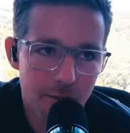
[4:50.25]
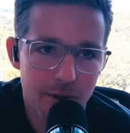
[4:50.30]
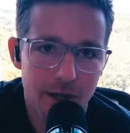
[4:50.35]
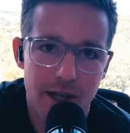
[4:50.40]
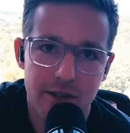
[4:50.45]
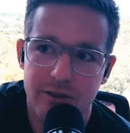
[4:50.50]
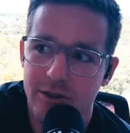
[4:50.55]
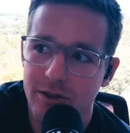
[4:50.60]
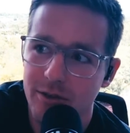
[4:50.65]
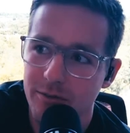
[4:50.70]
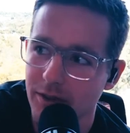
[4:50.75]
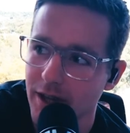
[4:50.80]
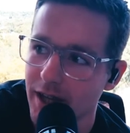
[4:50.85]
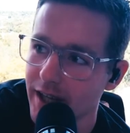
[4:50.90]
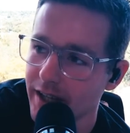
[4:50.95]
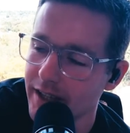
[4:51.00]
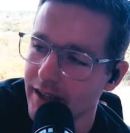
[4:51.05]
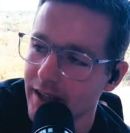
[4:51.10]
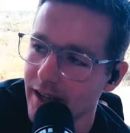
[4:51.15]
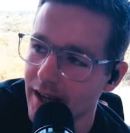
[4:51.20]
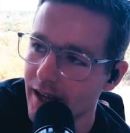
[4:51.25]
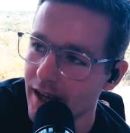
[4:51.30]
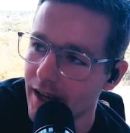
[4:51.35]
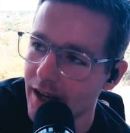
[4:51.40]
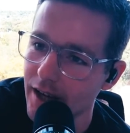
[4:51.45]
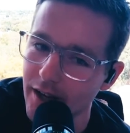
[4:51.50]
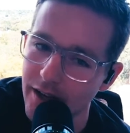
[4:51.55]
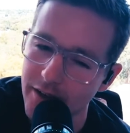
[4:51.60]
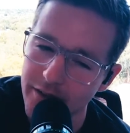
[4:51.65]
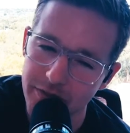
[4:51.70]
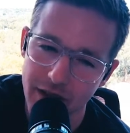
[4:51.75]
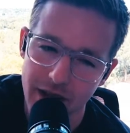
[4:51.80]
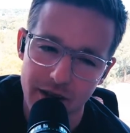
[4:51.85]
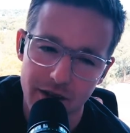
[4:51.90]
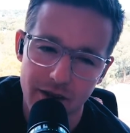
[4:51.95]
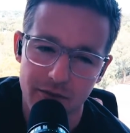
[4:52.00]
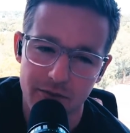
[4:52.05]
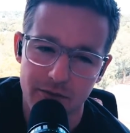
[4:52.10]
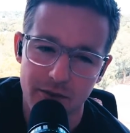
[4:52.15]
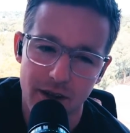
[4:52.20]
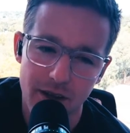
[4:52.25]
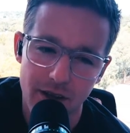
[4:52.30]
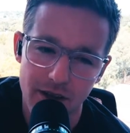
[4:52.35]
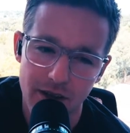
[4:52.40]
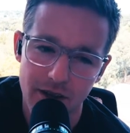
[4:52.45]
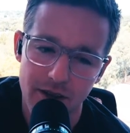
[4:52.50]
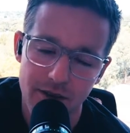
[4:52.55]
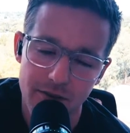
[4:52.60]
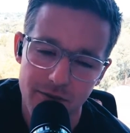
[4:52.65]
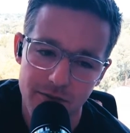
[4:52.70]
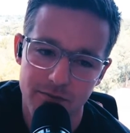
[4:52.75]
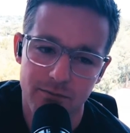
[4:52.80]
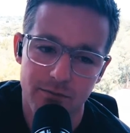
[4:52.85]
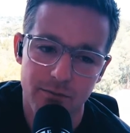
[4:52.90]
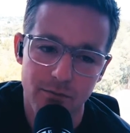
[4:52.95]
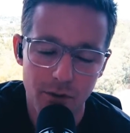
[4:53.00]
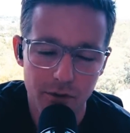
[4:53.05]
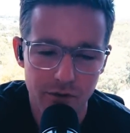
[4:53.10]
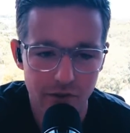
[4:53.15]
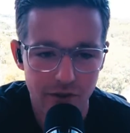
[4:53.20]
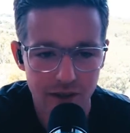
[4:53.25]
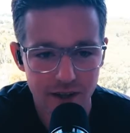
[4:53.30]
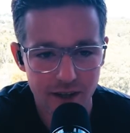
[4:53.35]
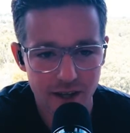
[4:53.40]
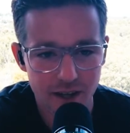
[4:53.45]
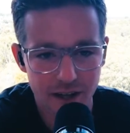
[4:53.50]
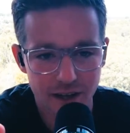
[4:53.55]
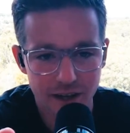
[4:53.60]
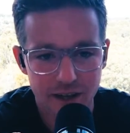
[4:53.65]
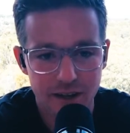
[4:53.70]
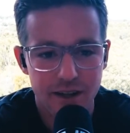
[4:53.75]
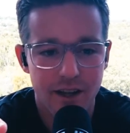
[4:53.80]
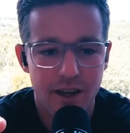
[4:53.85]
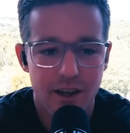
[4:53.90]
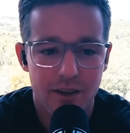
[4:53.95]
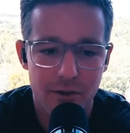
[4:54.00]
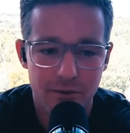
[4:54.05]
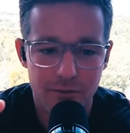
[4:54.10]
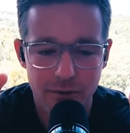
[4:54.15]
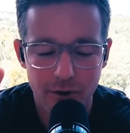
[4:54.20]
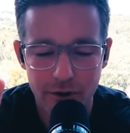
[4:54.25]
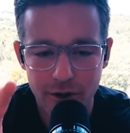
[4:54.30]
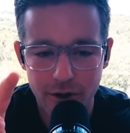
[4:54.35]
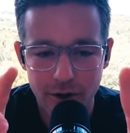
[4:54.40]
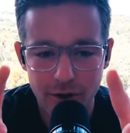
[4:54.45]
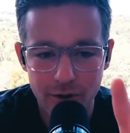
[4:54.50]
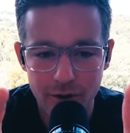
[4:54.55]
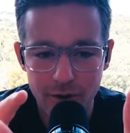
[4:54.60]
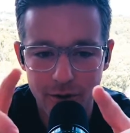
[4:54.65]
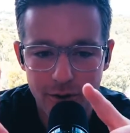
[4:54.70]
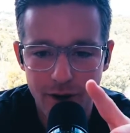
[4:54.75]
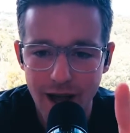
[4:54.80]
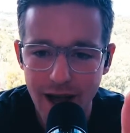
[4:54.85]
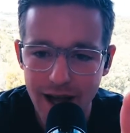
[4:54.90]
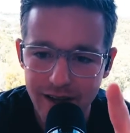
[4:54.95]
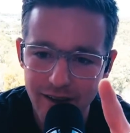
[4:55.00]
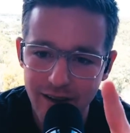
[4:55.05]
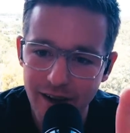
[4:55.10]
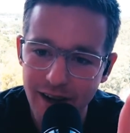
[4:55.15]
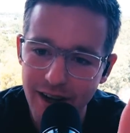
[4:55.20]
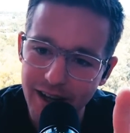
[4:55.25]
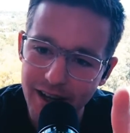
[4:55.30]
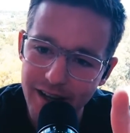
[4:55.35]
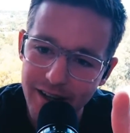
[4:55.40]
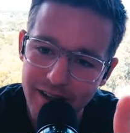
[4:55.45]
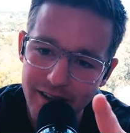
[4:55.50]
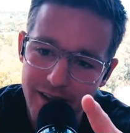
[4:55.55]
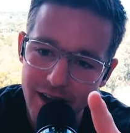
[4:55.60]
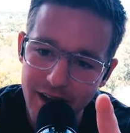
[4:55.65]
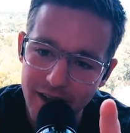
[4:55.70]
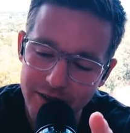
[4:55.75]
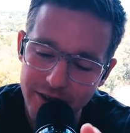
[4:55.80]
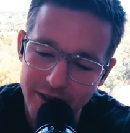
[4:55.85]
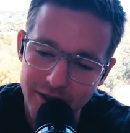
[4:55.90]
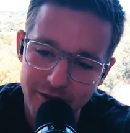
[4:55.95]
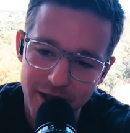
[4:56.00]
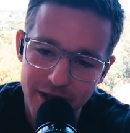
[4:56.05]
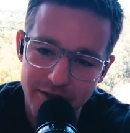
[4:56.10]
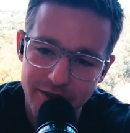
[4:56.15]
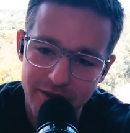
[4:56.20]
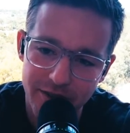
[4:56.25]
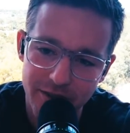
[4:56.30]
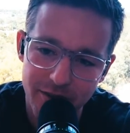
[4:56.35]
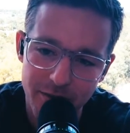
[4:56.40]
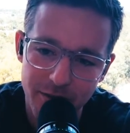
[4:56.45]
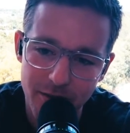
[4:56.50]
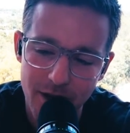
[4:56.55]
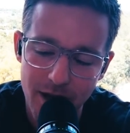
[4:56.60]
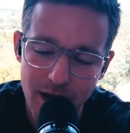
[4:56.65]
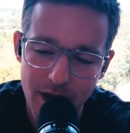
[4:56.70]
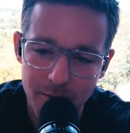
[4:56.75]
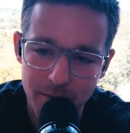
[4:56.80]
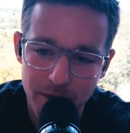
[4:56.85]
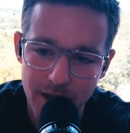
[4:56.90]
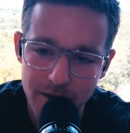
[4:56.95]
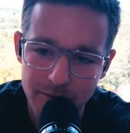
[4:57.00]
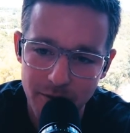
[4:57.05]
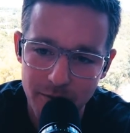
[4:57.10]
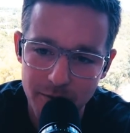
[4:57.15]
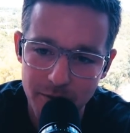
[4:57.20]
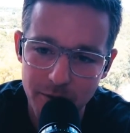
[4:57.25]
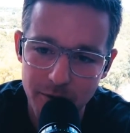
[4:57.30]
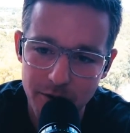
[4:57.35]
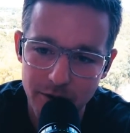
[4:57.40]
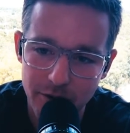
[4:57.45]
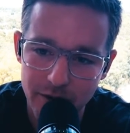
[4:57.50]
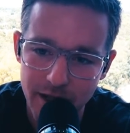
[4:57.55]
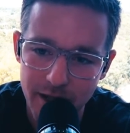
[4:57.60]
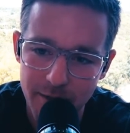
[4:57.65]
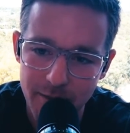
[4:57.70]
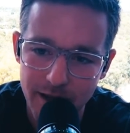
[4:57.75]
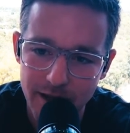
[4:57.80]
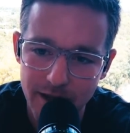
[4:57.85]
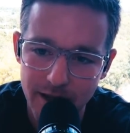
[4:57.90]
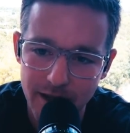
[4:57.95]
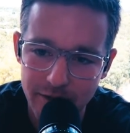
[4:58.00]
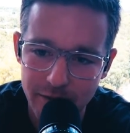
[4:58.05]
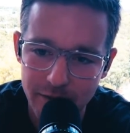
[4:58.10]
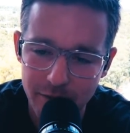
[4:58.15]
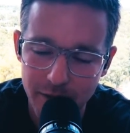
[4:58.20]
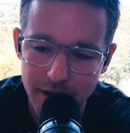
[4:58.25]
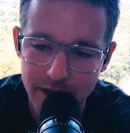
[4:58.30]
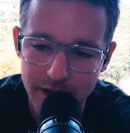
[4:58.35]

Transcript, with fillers: a combination of like uh, that. Uh, what was the uh, the photo AI uh, generation uh, platform that we were talking about last